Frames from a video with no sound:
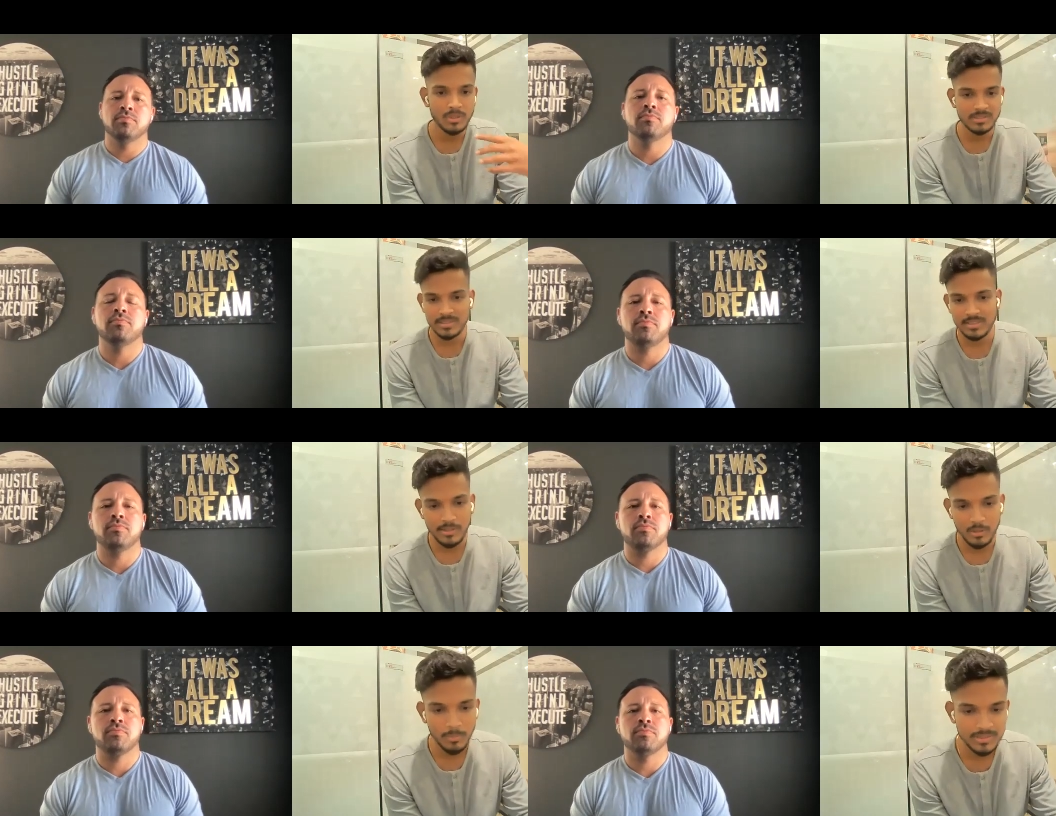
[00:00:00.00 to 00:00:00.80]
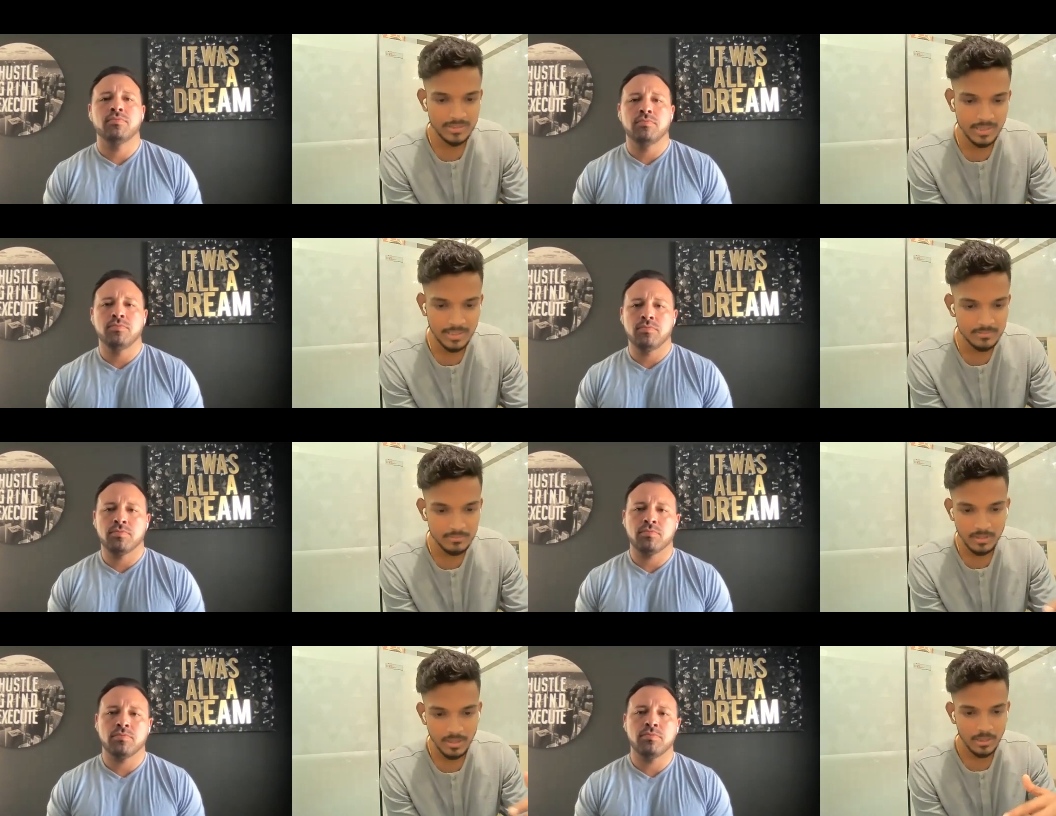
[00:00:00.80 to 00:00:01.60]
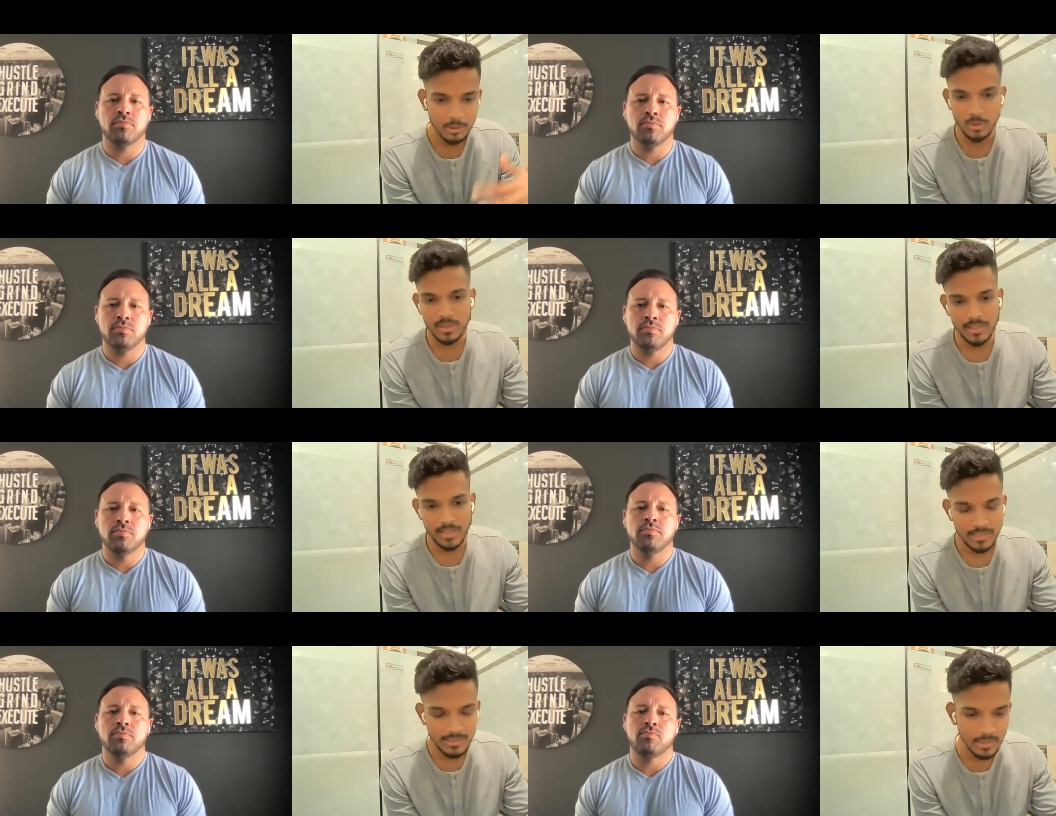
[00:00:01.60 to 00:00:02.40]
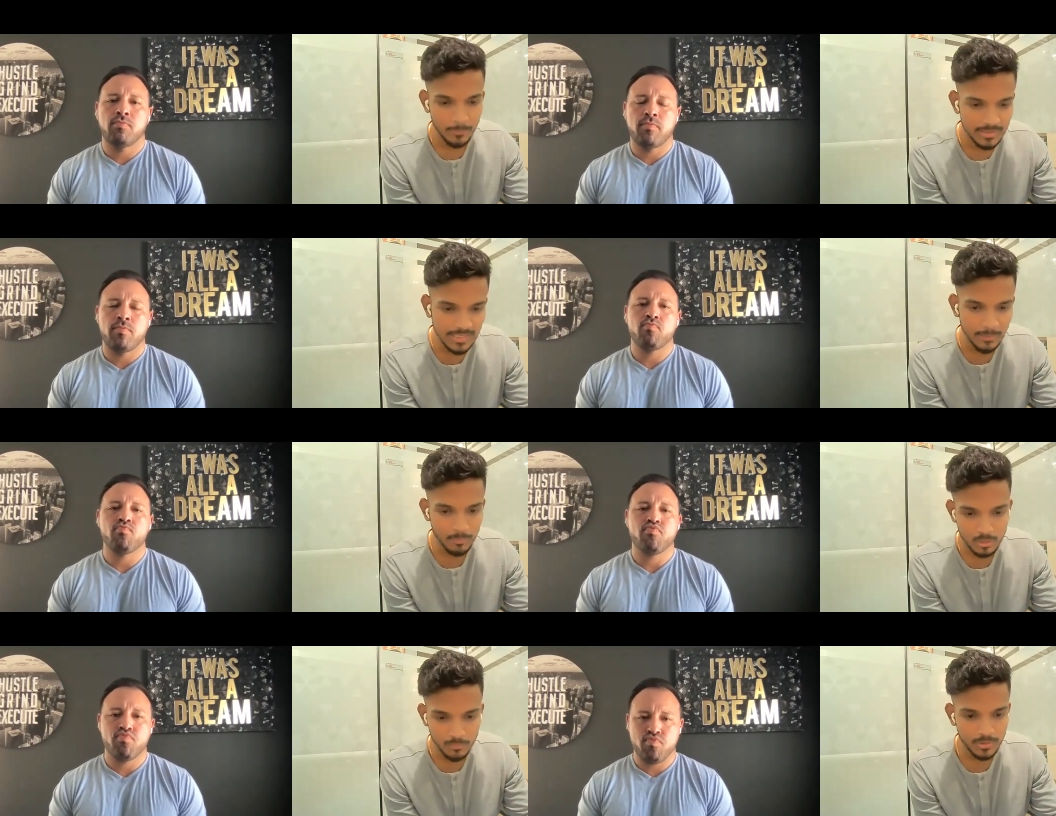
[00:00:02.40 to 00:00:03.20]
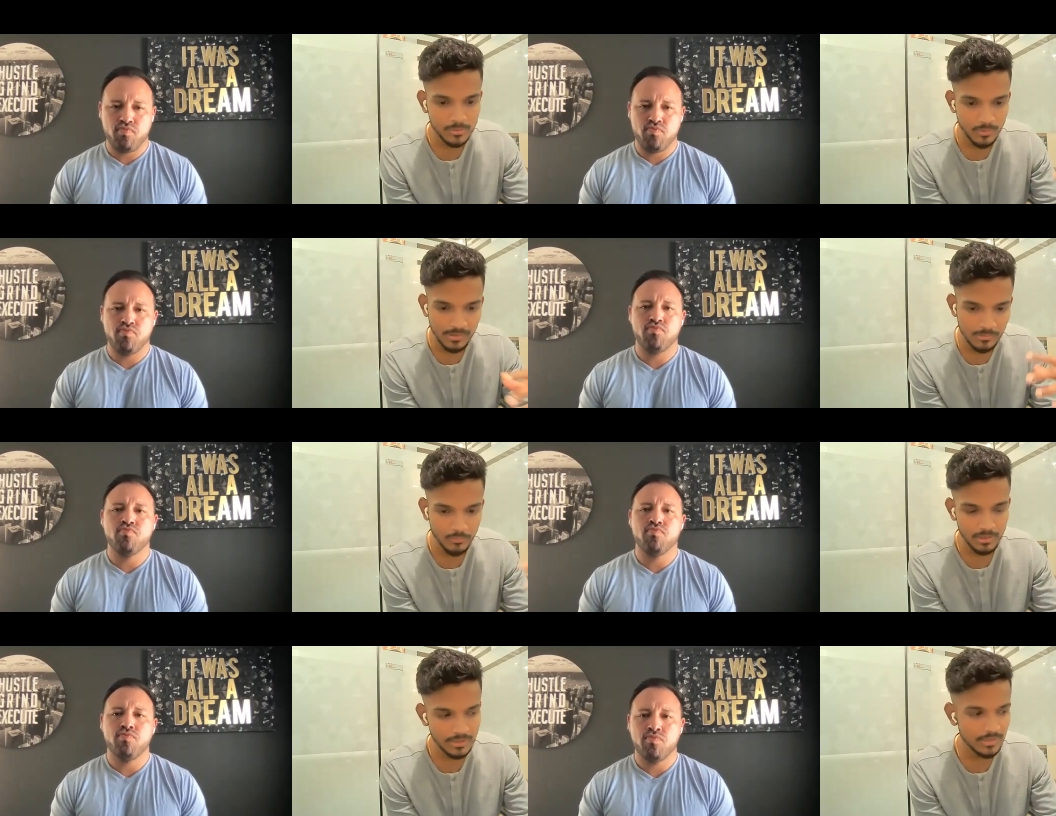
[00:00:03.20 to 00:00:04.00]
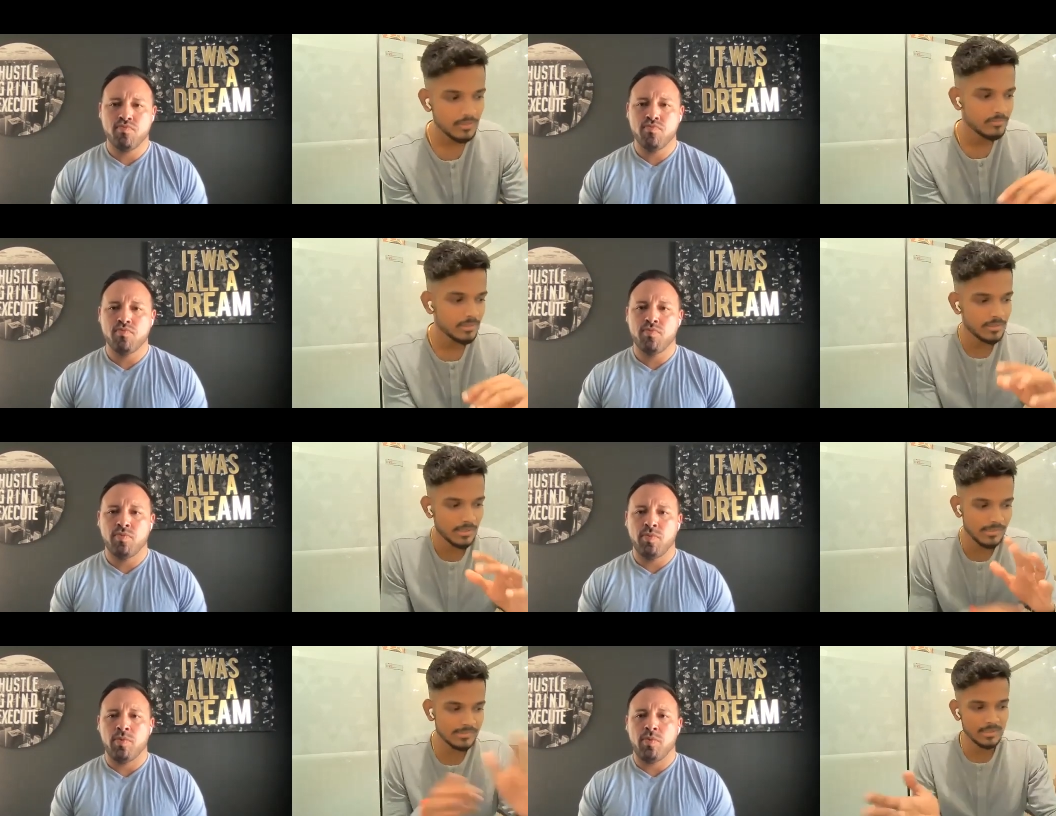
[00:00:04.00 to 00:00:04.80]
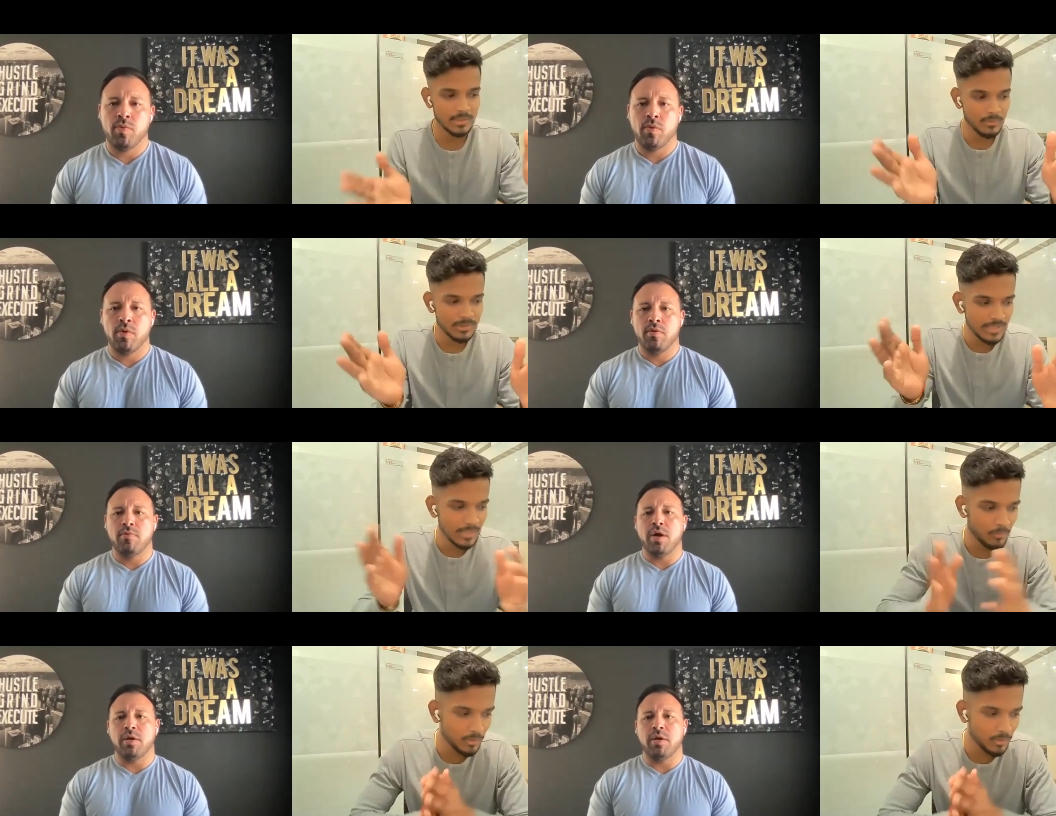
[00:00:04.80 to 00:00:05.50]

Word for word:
Speaker 1: can just increase your budget and you'll get like the double the amount of inquiries you were getting that's the one thing right.